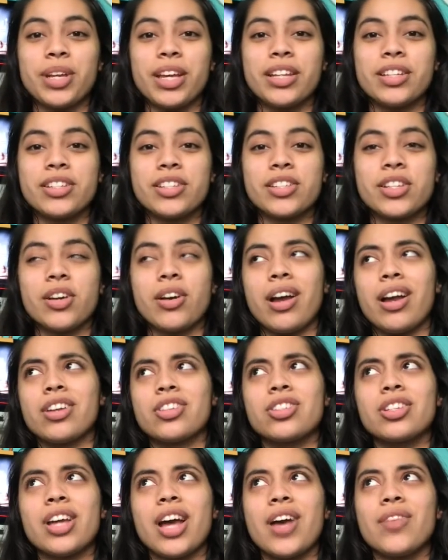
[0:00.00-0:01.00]
and so I
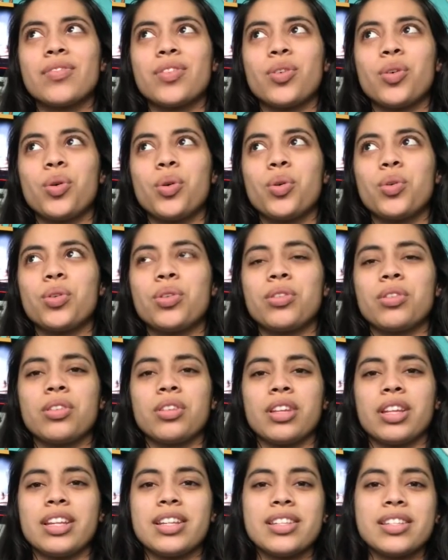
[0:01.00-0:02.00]
actually have a whole
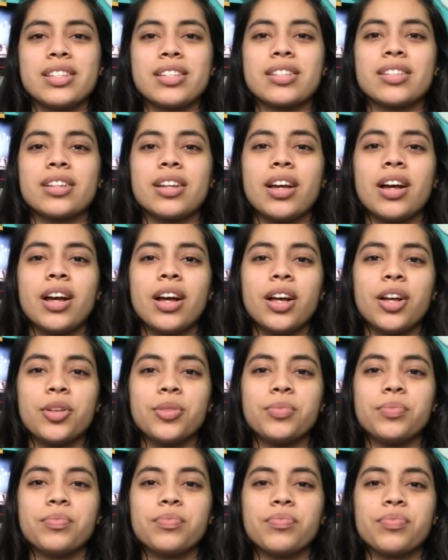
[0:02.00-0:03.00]
list,
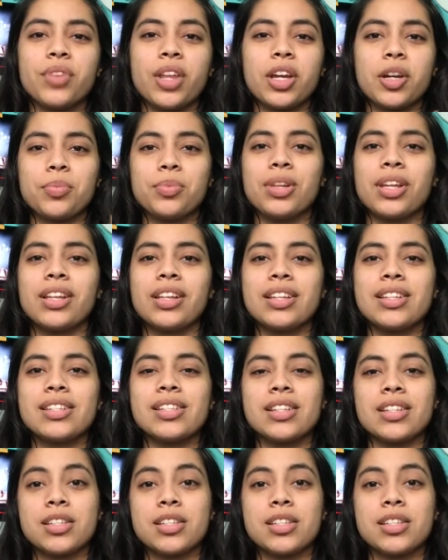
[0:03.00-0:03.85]
like a playlist.